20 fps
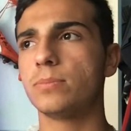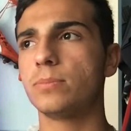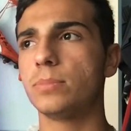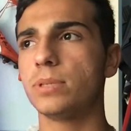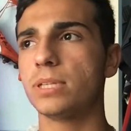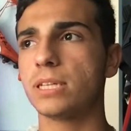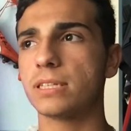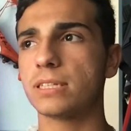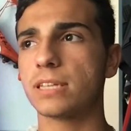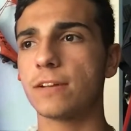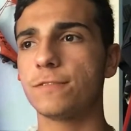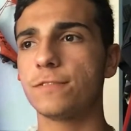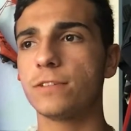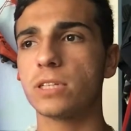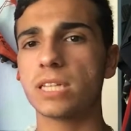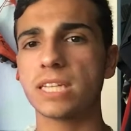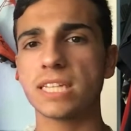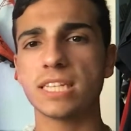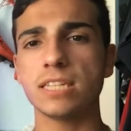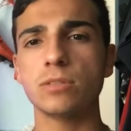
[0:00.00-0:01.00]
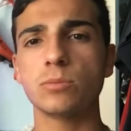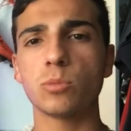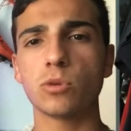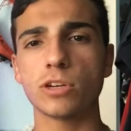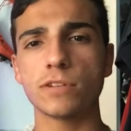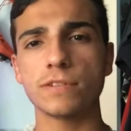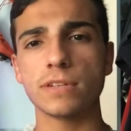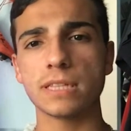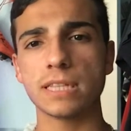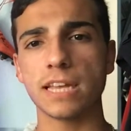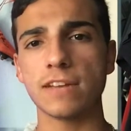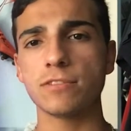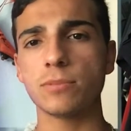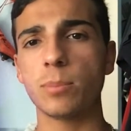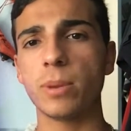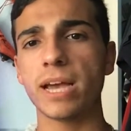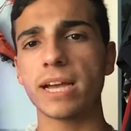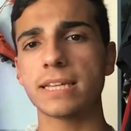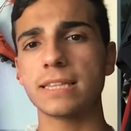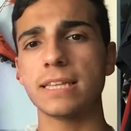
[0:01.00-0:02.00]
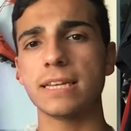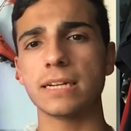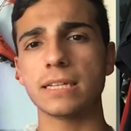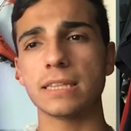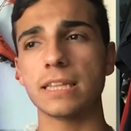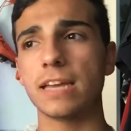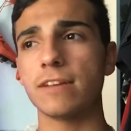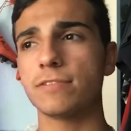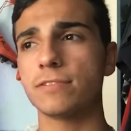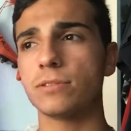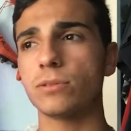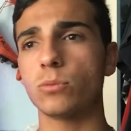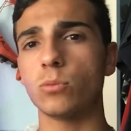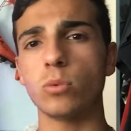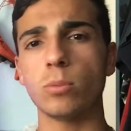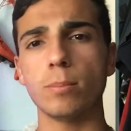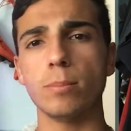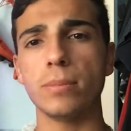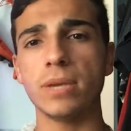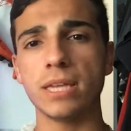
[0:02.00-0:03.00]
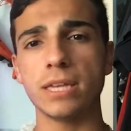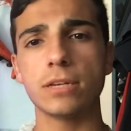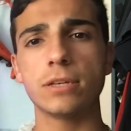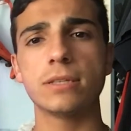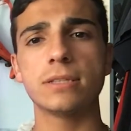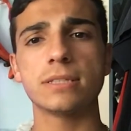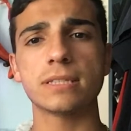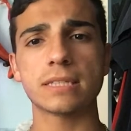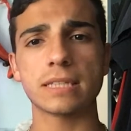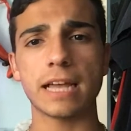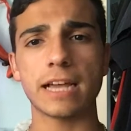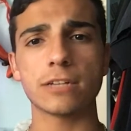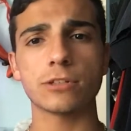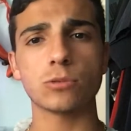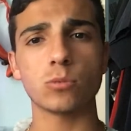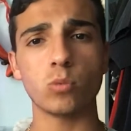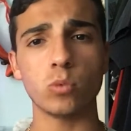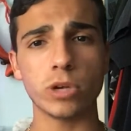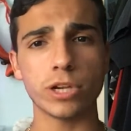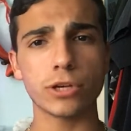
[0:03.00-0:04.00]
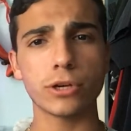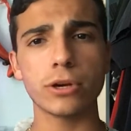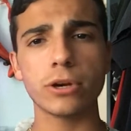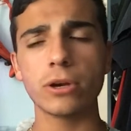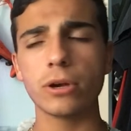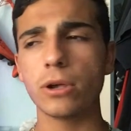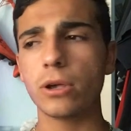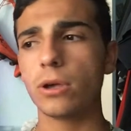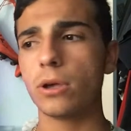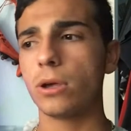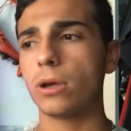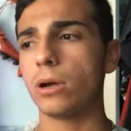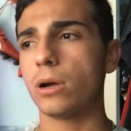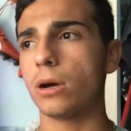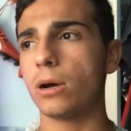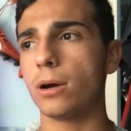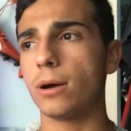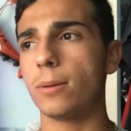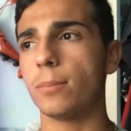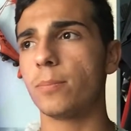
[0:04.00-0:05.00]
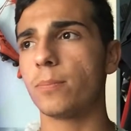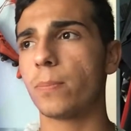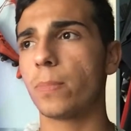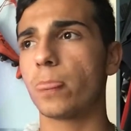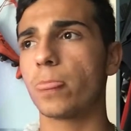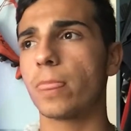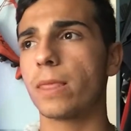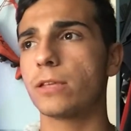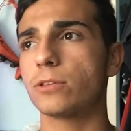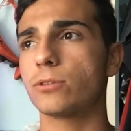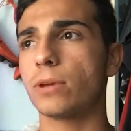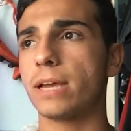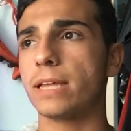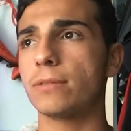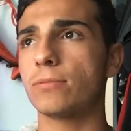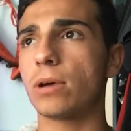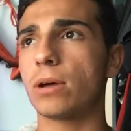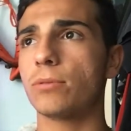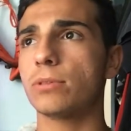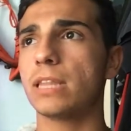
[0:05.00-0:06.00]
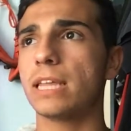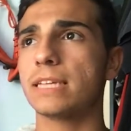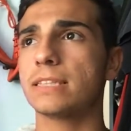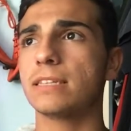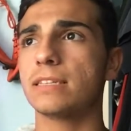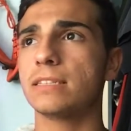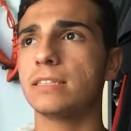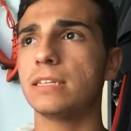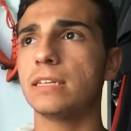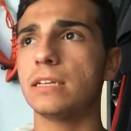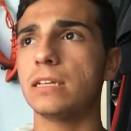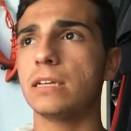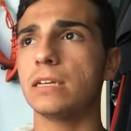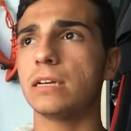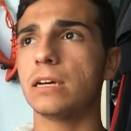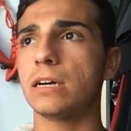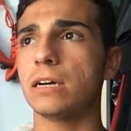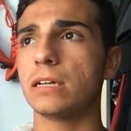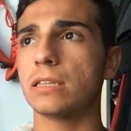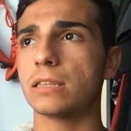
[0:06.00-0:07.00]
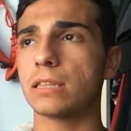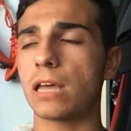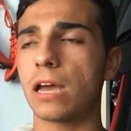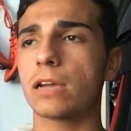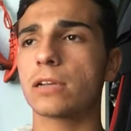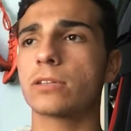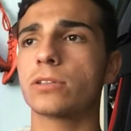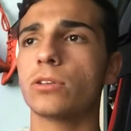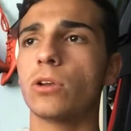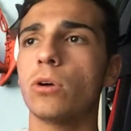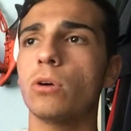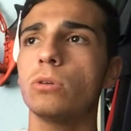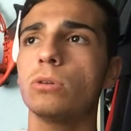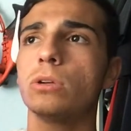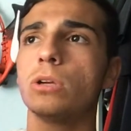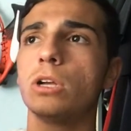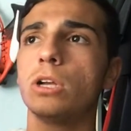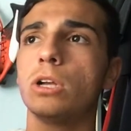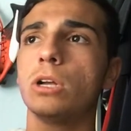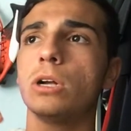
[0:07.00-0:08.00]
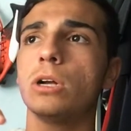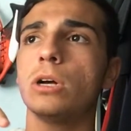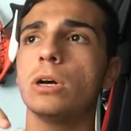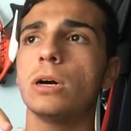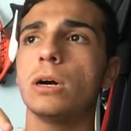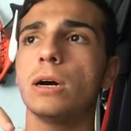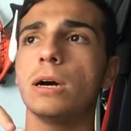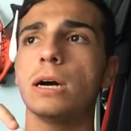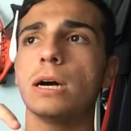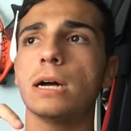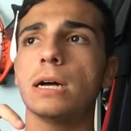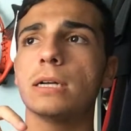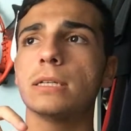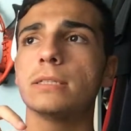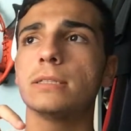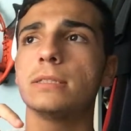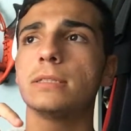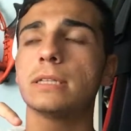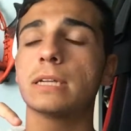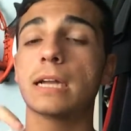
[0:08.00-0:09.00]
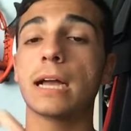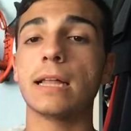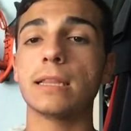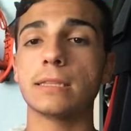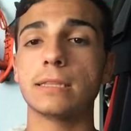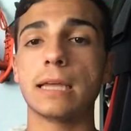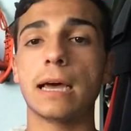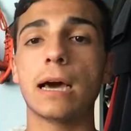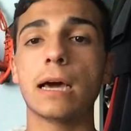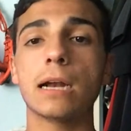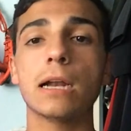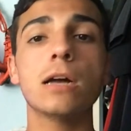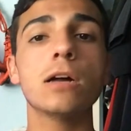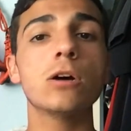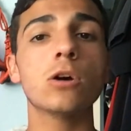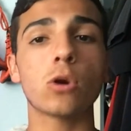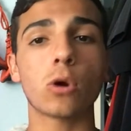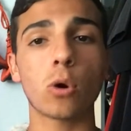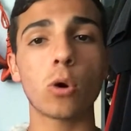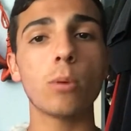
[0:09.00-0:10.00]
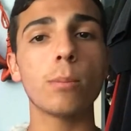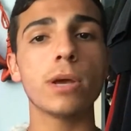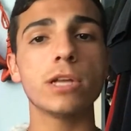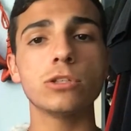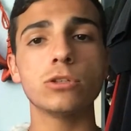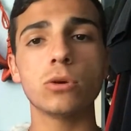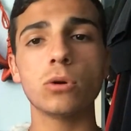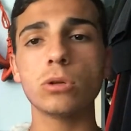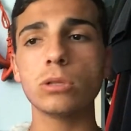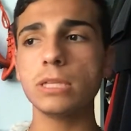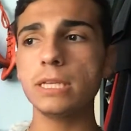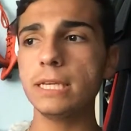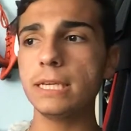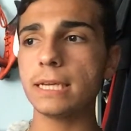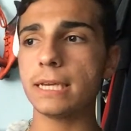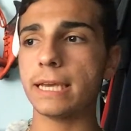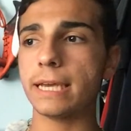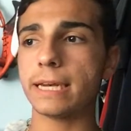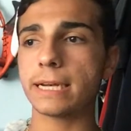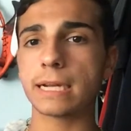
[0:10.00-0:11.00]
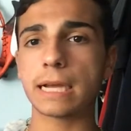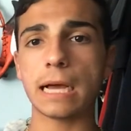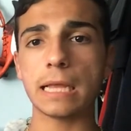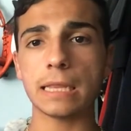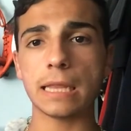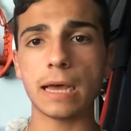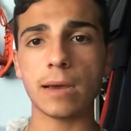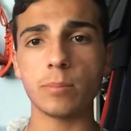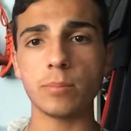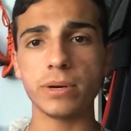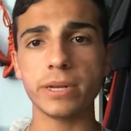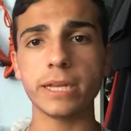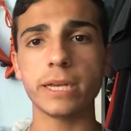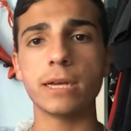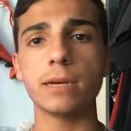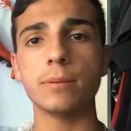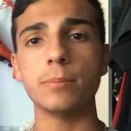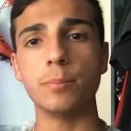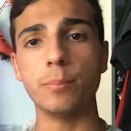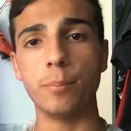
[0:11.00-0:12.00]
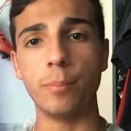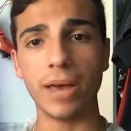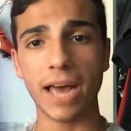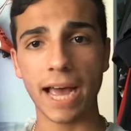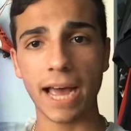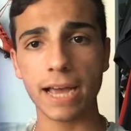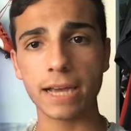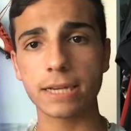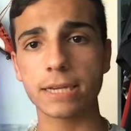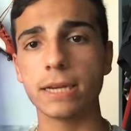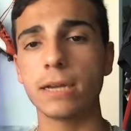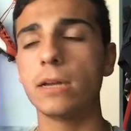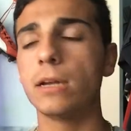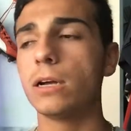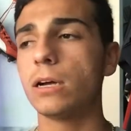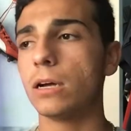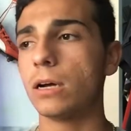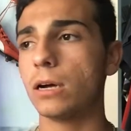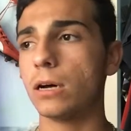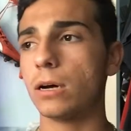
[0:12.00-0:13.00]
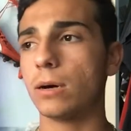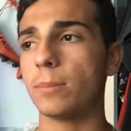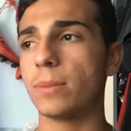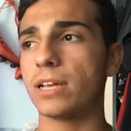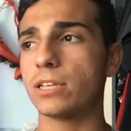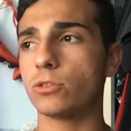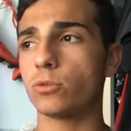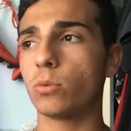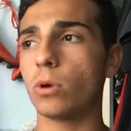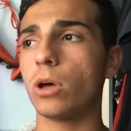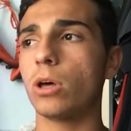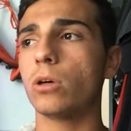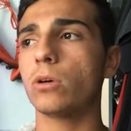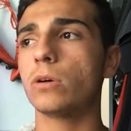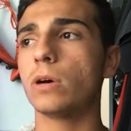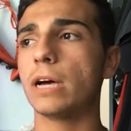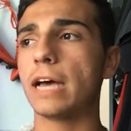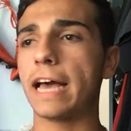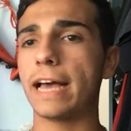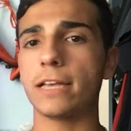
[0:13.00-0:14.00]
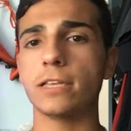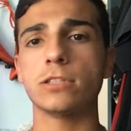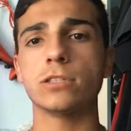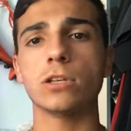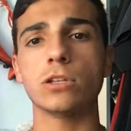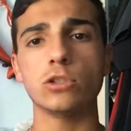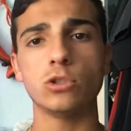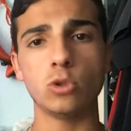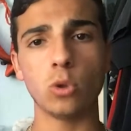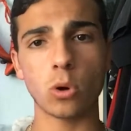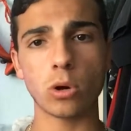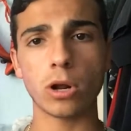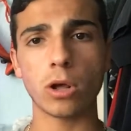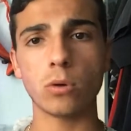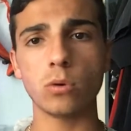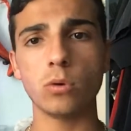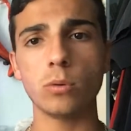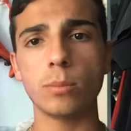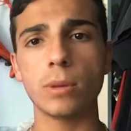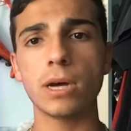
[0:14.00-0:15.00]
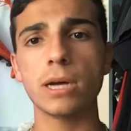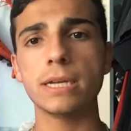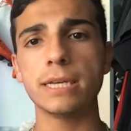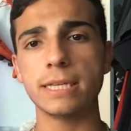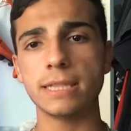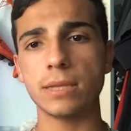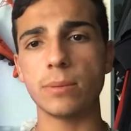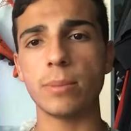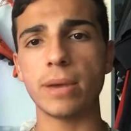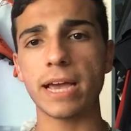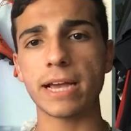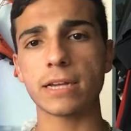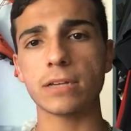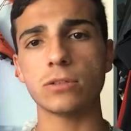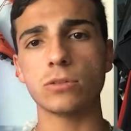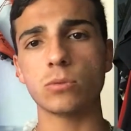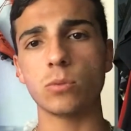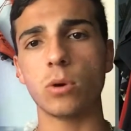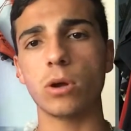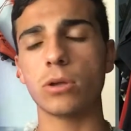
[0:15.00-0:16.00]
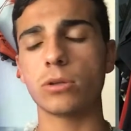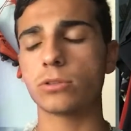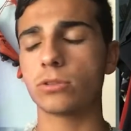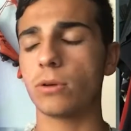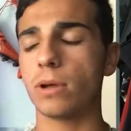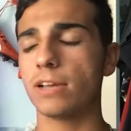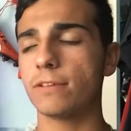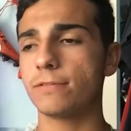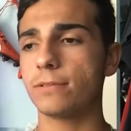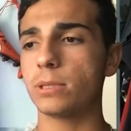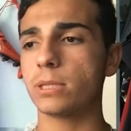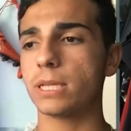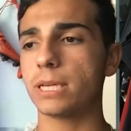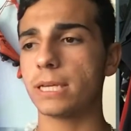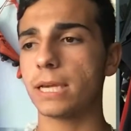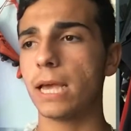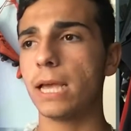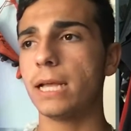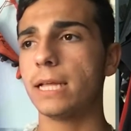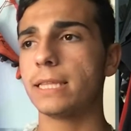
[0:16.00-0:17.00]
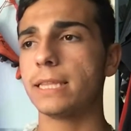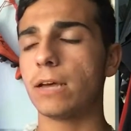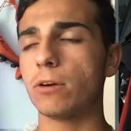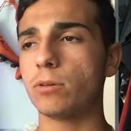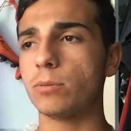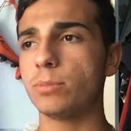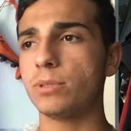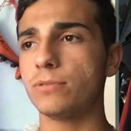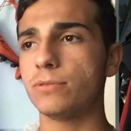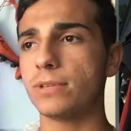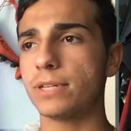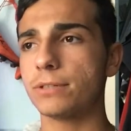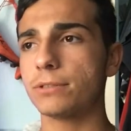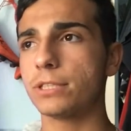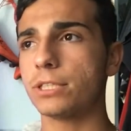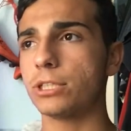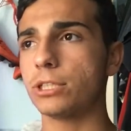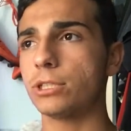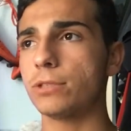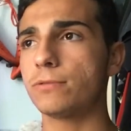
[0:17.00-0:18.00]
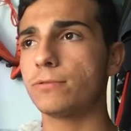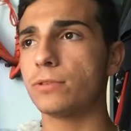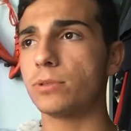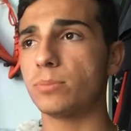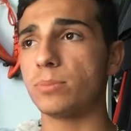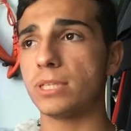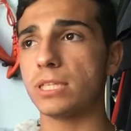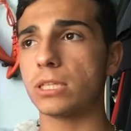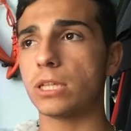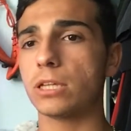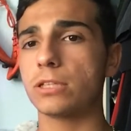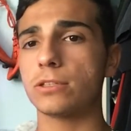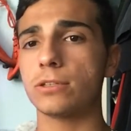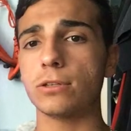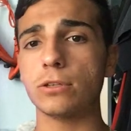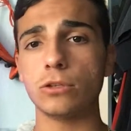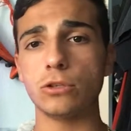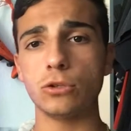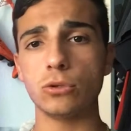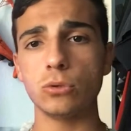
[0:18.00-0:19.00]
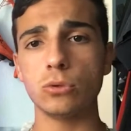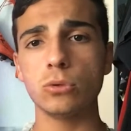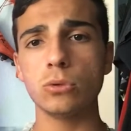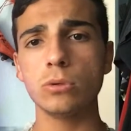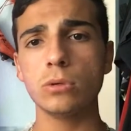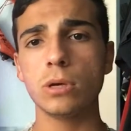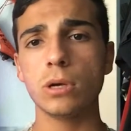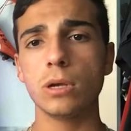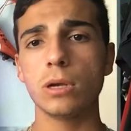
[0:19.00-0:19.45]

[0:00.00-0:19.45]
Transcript: because I feel like he's more of a left back than a left mid slash winger. So I would like to see Laxalt, Caldara, Romagnoli, and Calabria back, as well as Donnarumma in the back as well. So I feel like that would be very good for Milan to do.